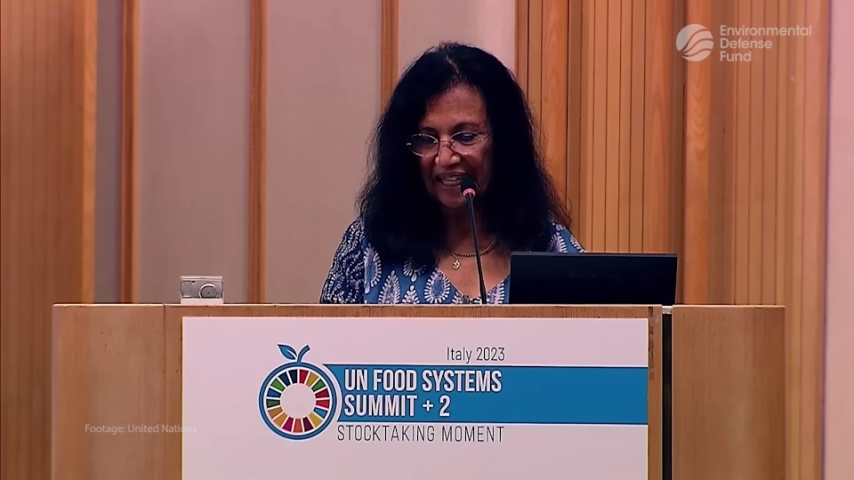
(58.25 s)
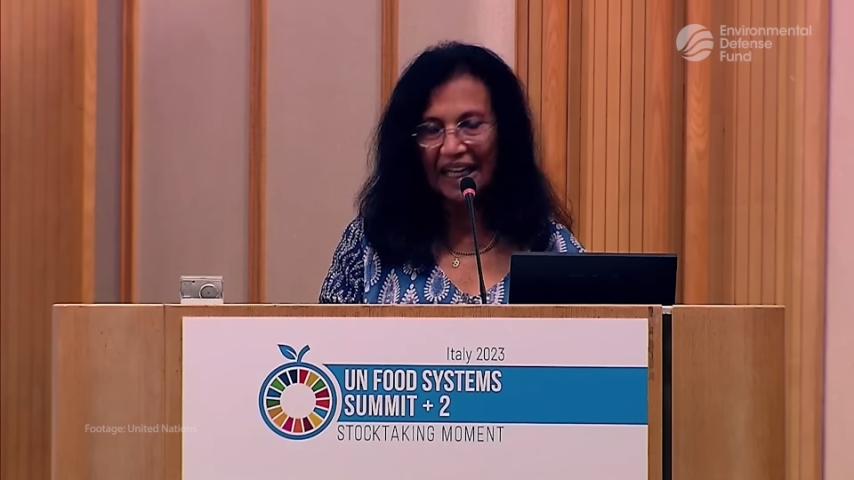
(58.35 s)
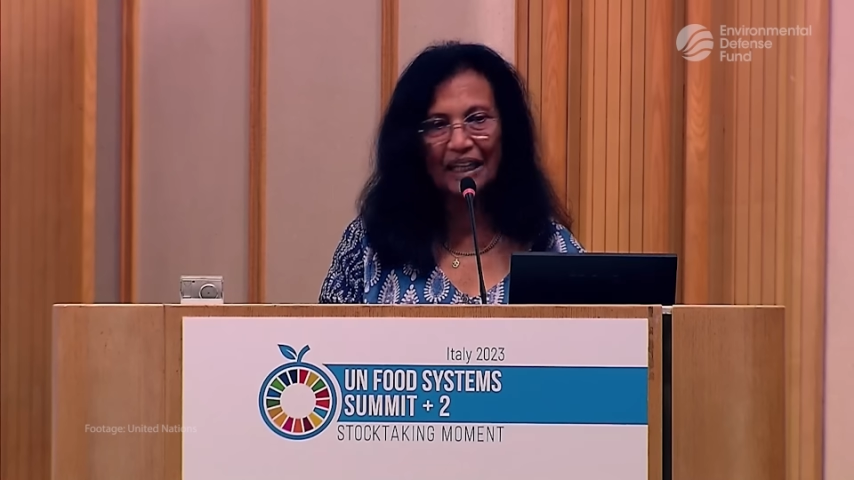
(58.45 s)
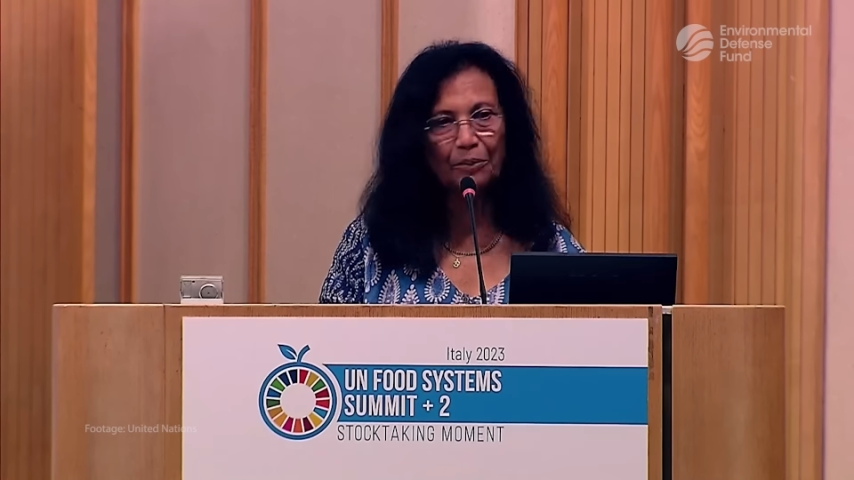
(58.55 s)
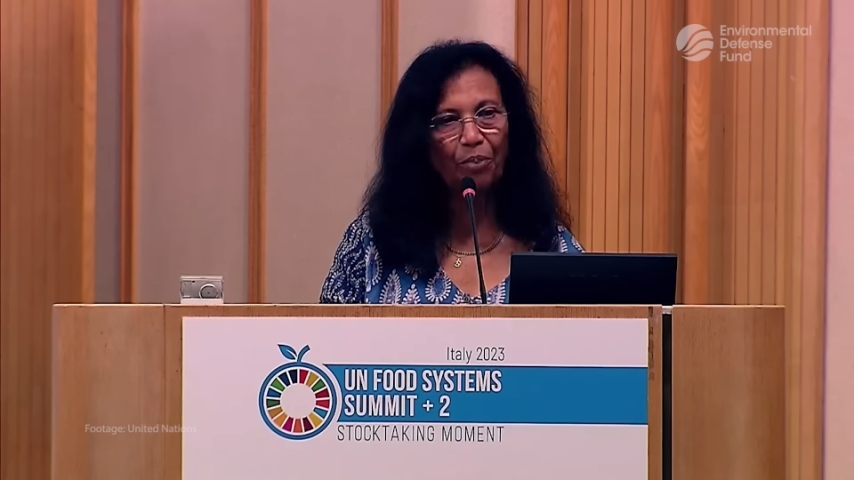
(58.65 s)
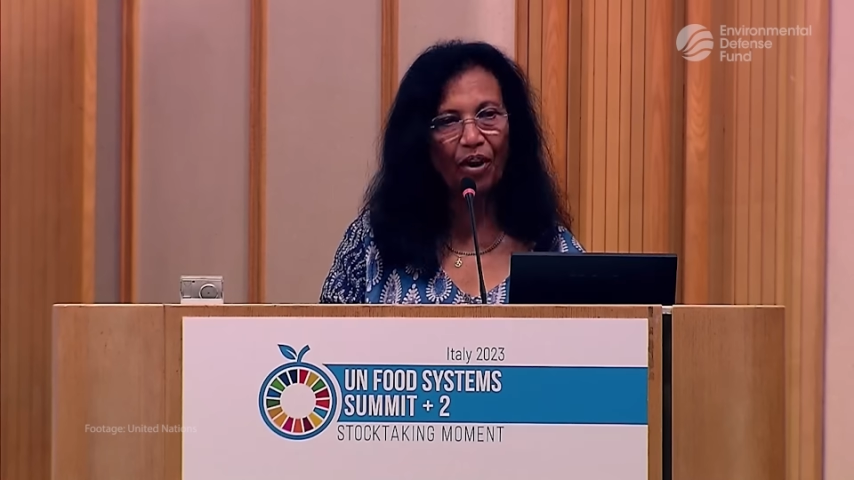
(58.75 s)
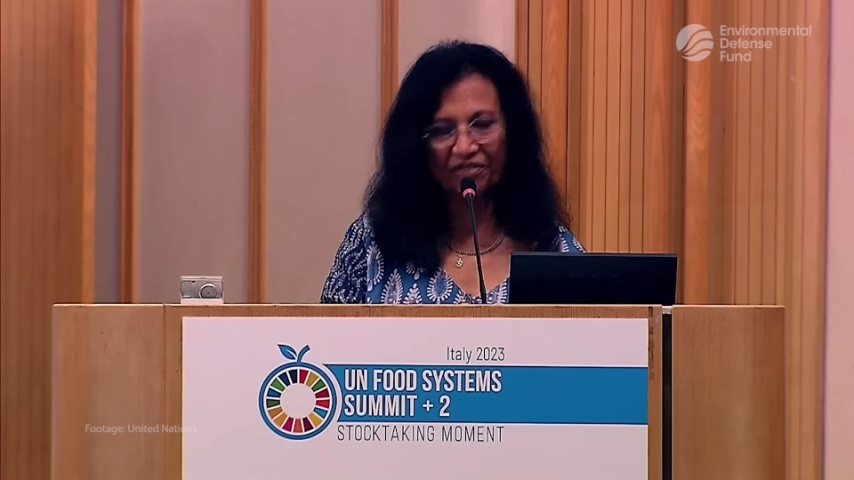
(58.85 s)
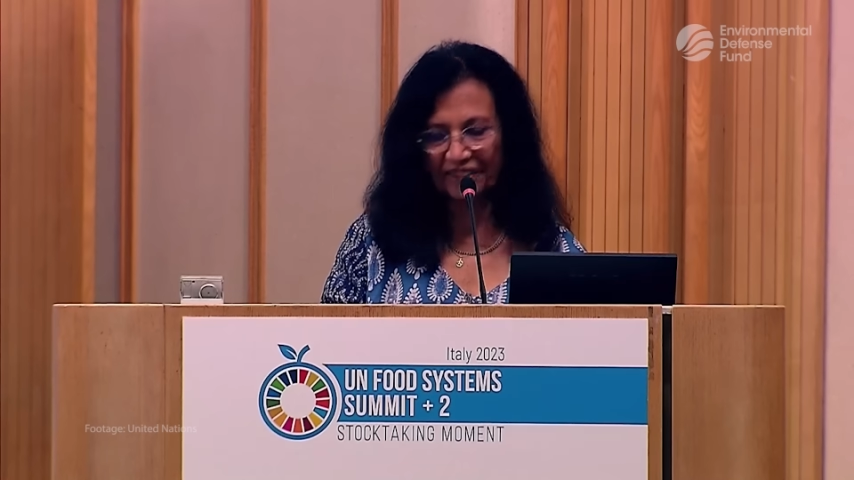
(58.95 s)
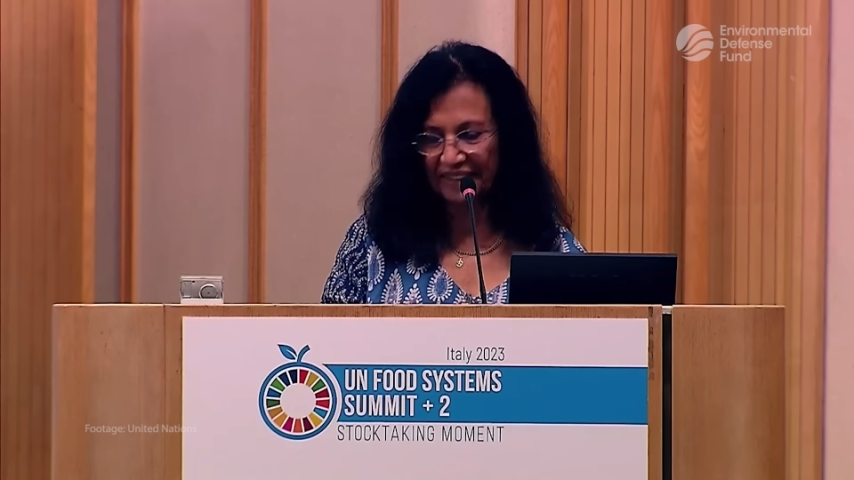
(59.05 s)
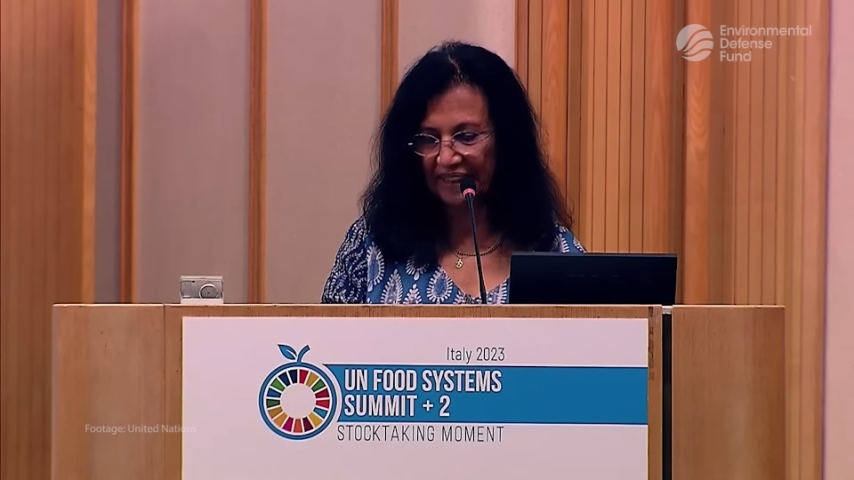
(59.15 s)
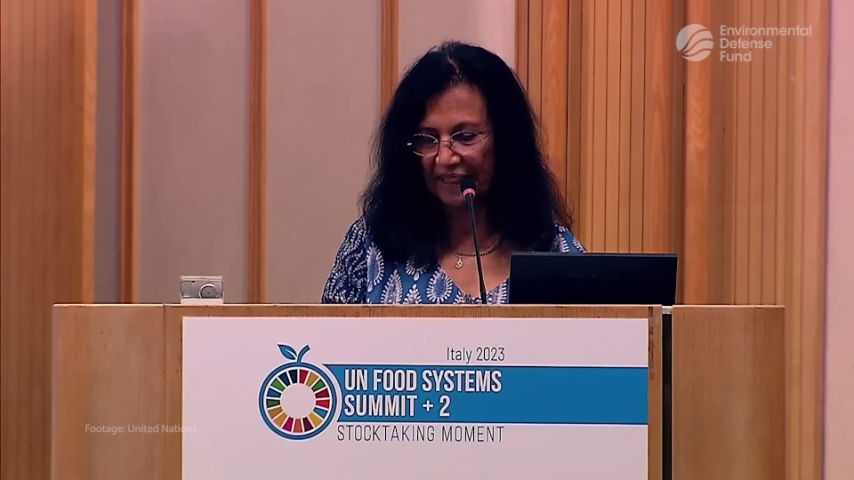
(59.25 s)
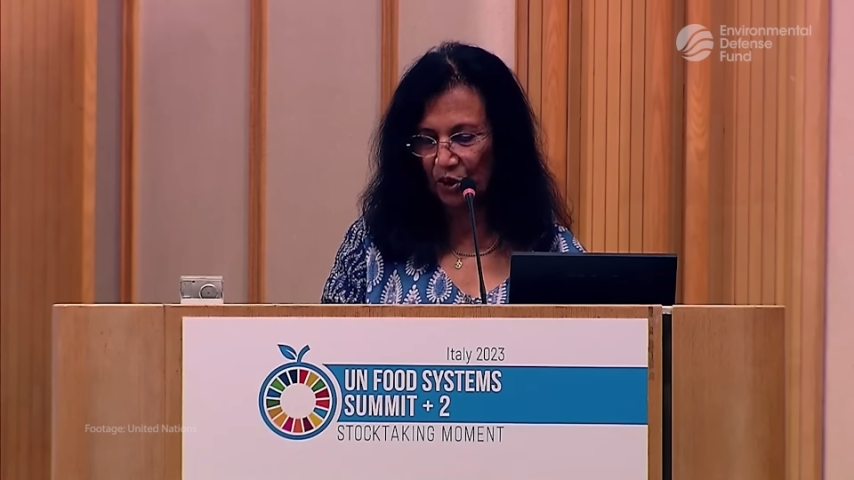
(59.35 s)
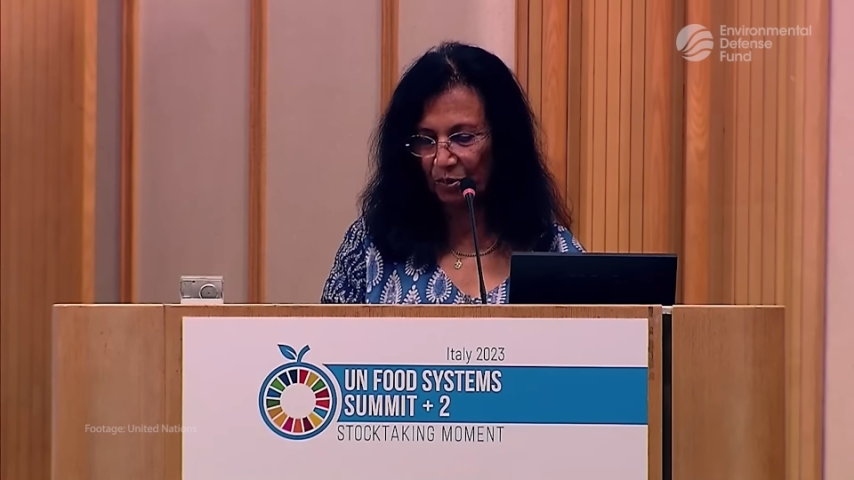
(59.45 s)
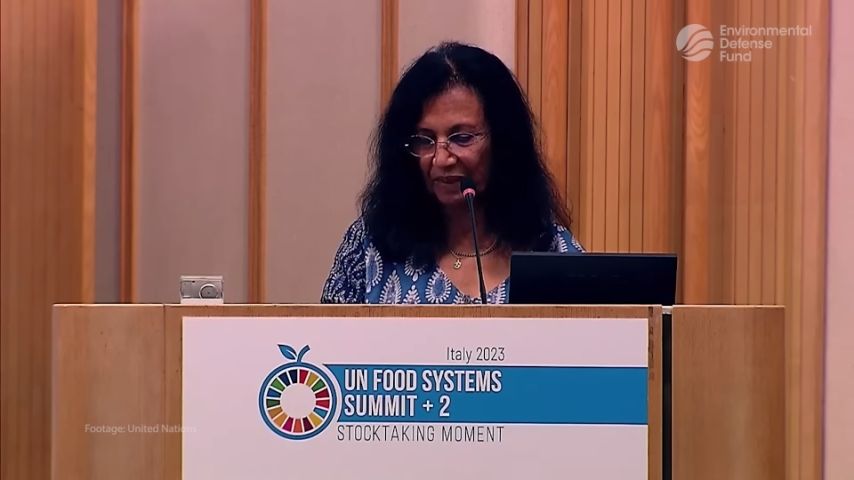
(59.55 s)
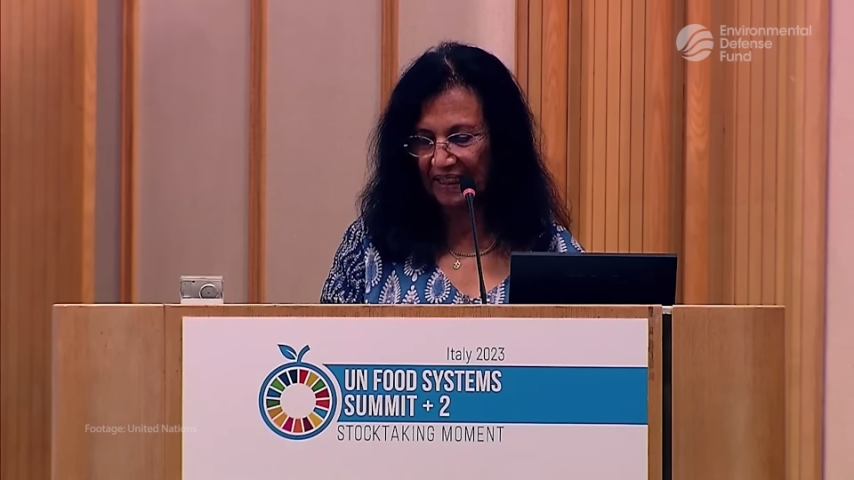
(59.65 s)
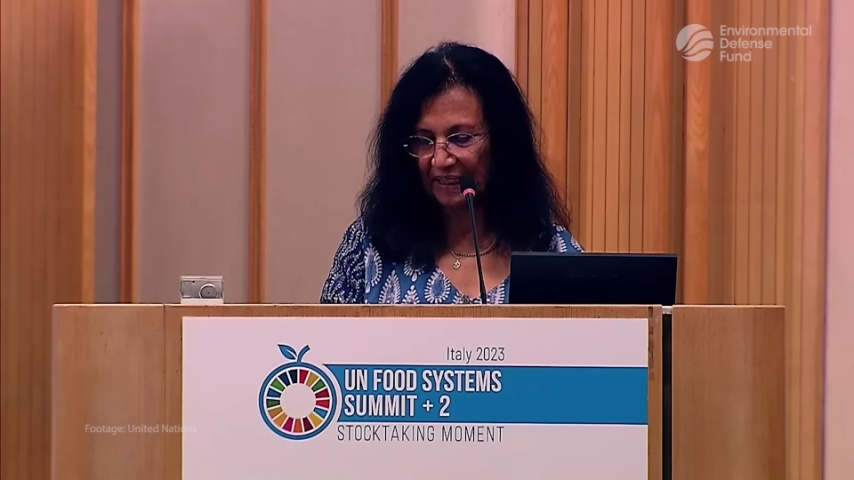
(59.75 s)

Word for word: and poverty globally.